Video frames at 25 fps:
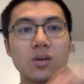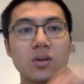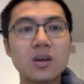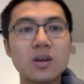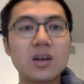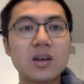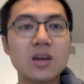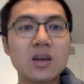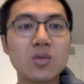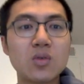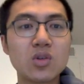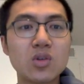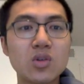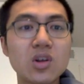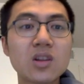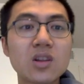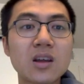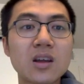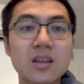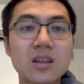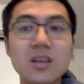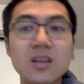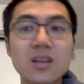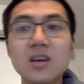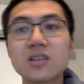it would look
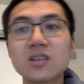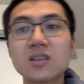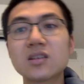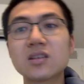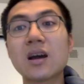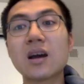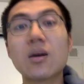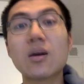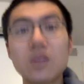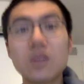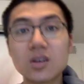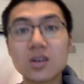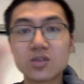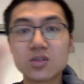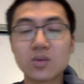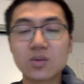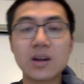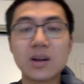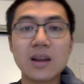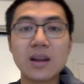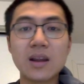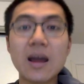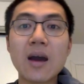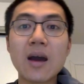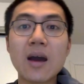like this, how it is
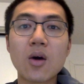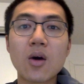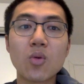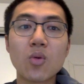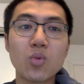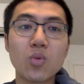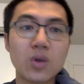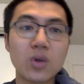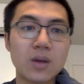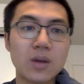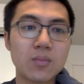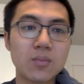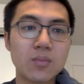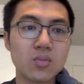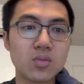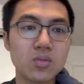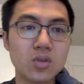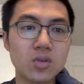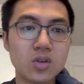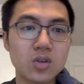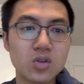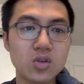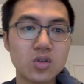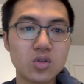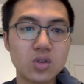right now when
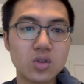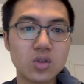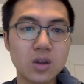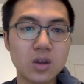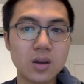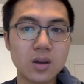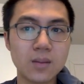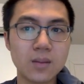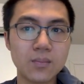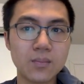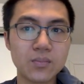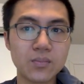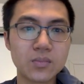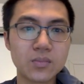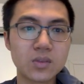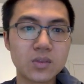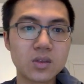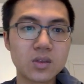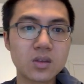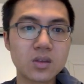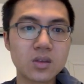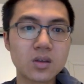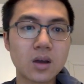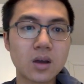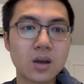I'm
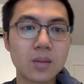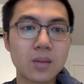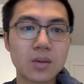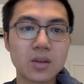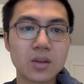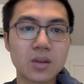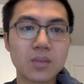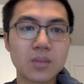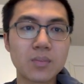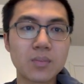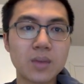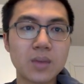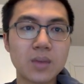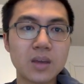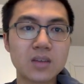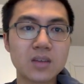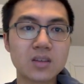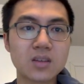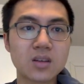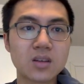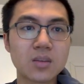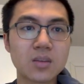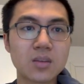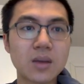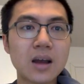copying and
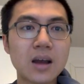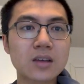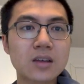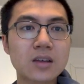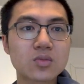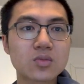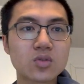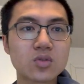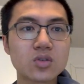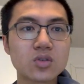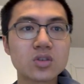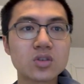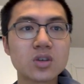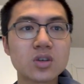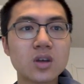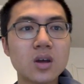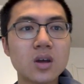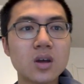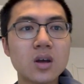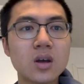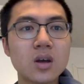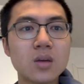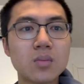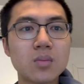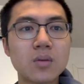pasting the passwords.
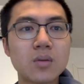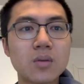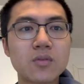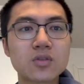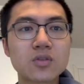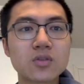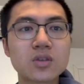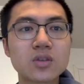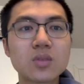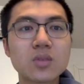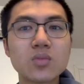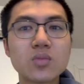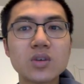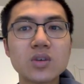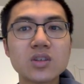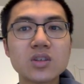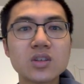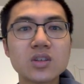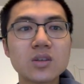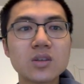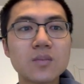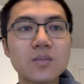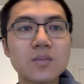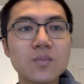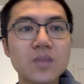But for some
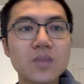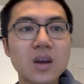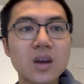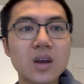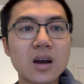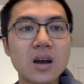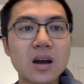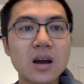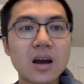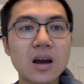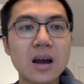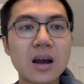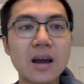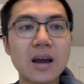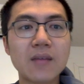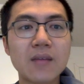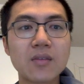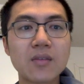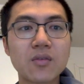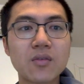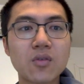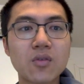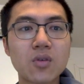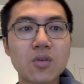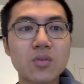reason, I have
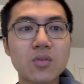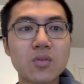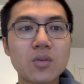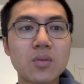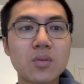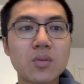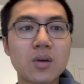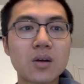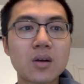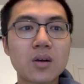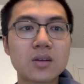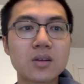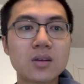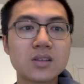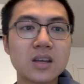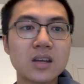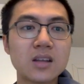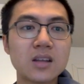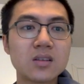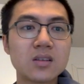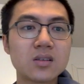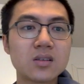the formula bar set